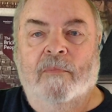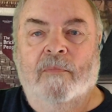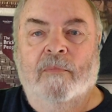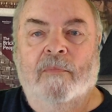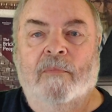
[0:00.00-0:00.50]

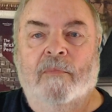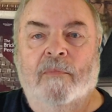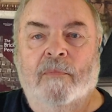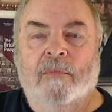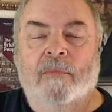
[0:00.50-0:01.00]

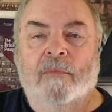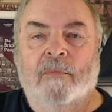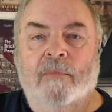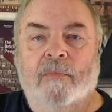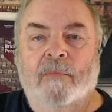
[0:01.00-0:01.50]

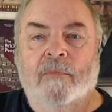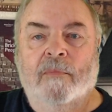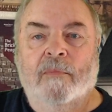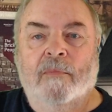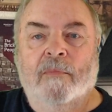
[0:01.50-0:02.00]

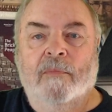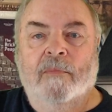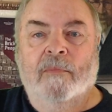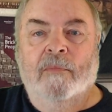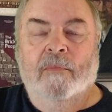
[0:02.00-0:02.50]

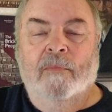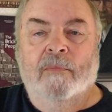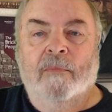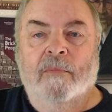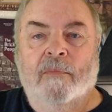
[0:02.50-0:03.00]

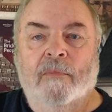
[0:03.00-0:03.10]
The person shown says nothing.